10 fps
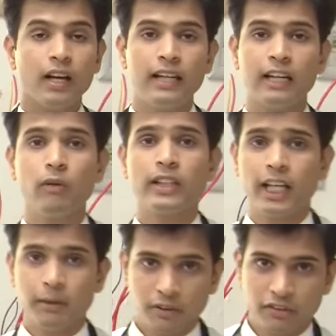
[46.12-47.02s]
And now with the
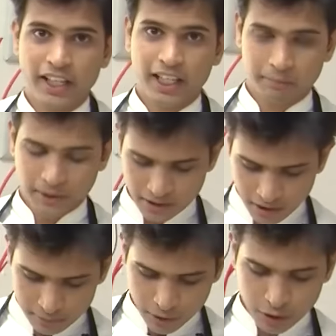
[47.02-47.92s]
help of egg beater,
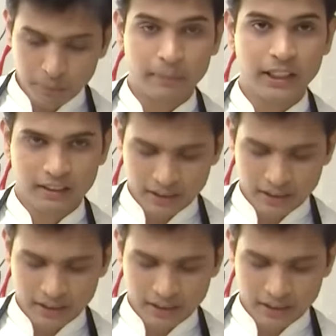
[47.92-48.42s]
I'm going to beat